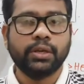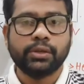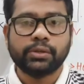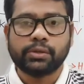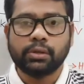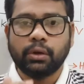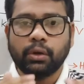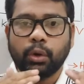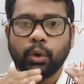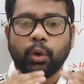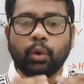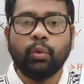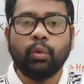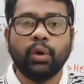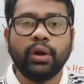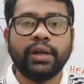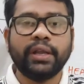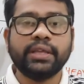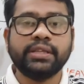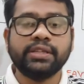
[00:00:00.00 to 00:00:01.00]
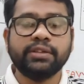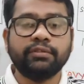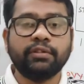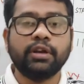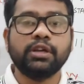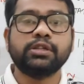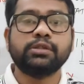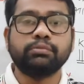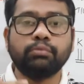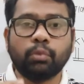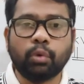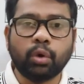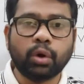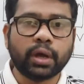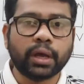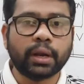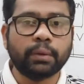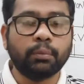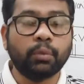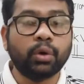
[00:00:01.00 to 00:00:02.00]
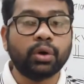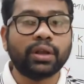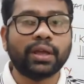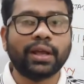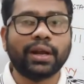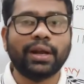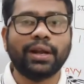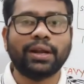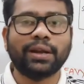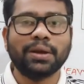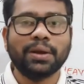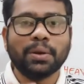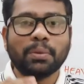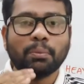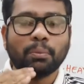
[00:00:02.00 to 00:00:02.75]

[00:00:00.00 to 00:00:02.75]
So low voltage involves more current.